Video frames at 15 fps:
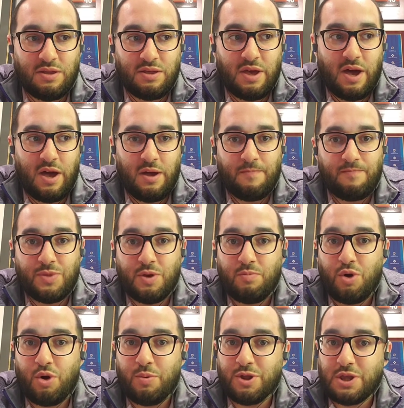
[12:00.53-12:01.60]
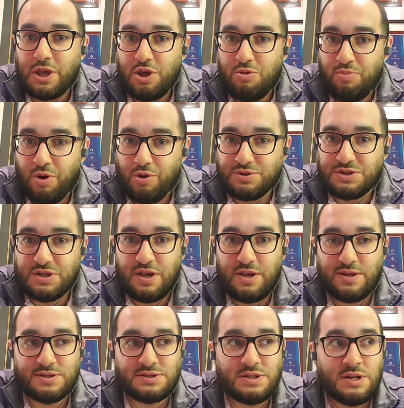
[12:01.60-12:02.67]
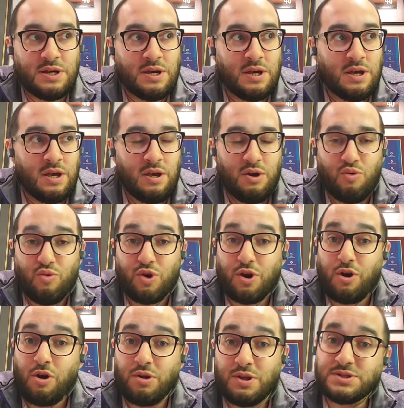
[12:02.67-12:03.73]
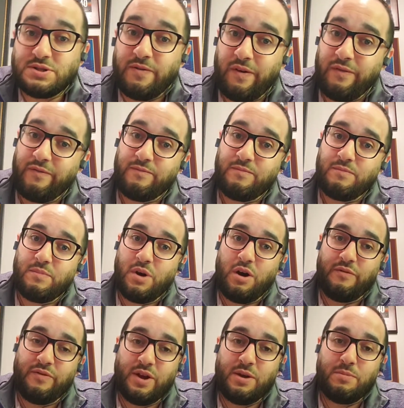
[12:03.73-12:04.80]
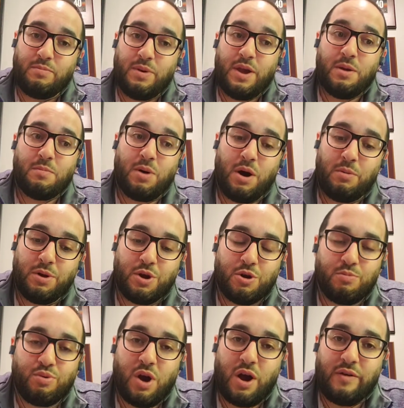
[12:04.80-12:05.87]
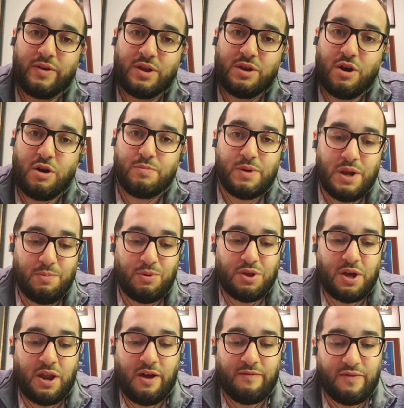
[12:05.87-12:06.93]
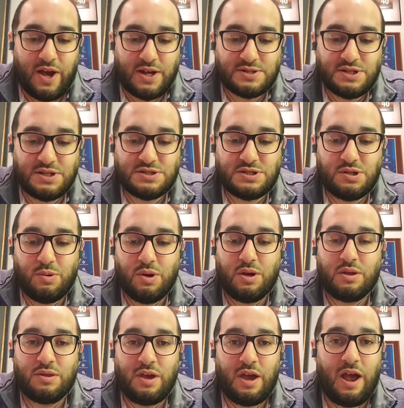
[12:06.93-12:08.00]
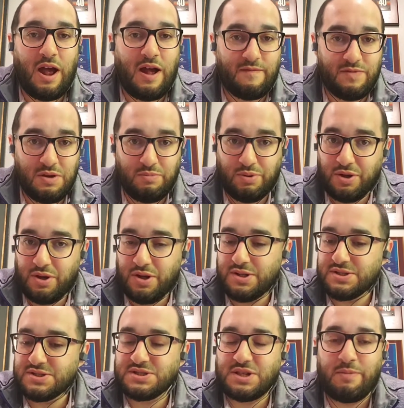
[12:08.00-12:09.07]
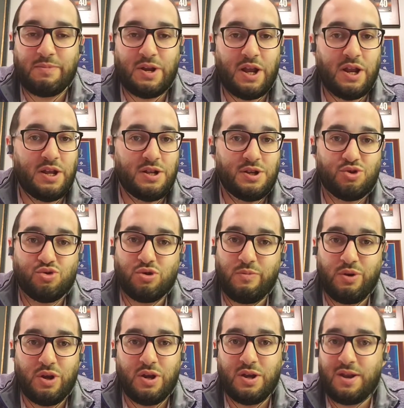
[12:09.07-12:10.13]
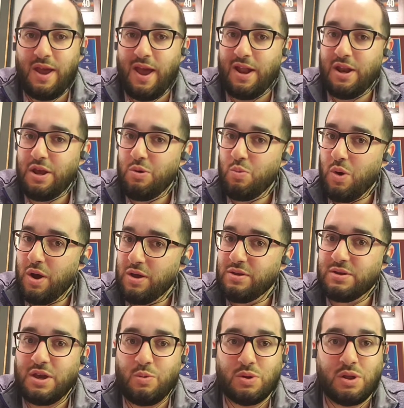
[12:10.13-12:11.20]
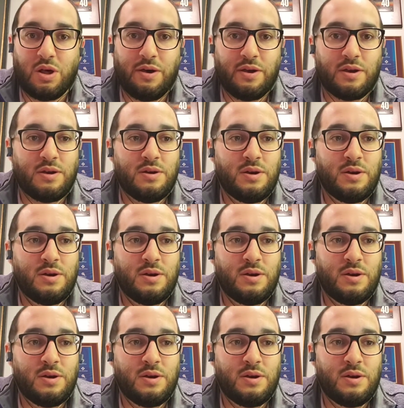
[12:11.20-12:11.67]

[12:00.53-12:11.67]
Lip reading: that the moment that you post things, regardless of it being public or private, there are people that have access to it. They have the ability to disseminate it and distribute it in any way that they would like.